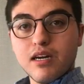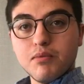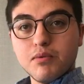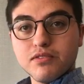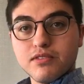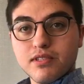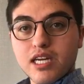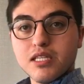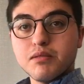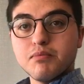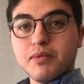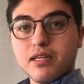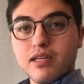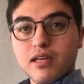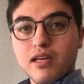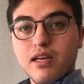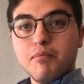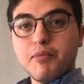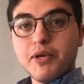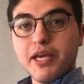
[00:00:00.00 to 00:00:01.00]
type of seismic
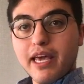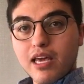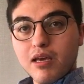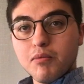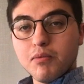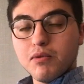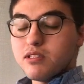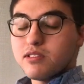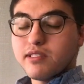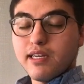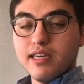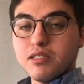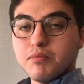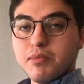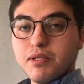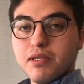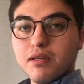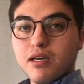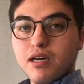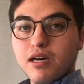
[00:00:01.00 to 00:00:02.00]
behavior or
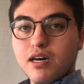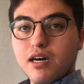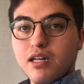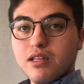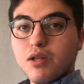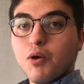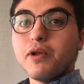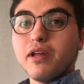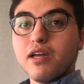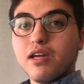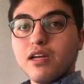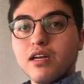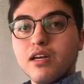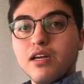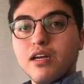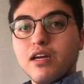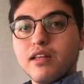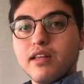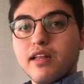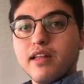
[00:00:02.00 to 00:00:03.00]
seismic loading
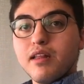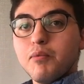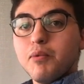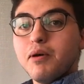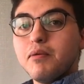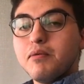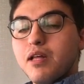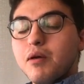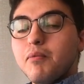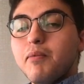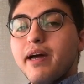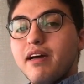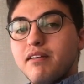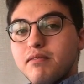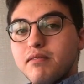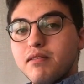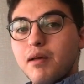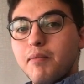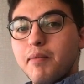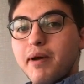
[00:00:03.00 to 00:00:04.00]
that
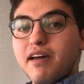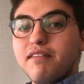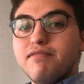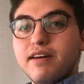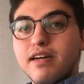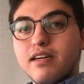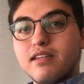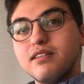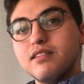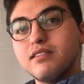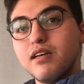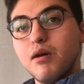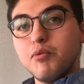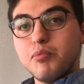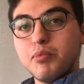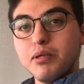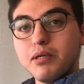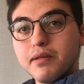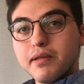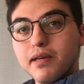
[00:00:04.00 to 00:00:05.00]
might affect this type
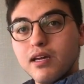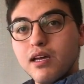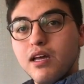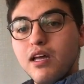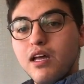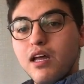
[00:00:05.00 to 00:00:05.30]
of building,